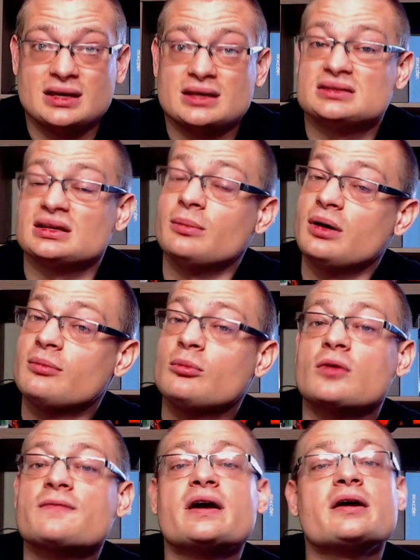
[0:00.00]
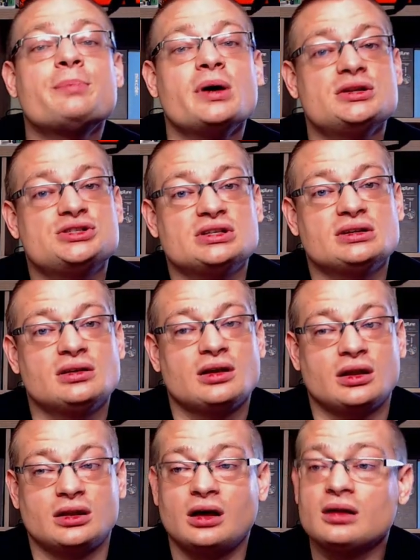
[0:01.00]
Some of them were very punchy.
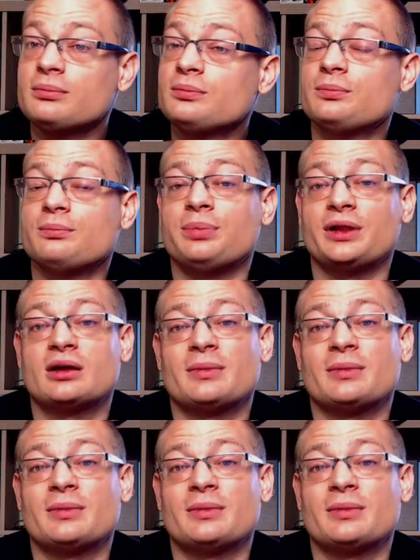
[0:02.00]
A lot of planar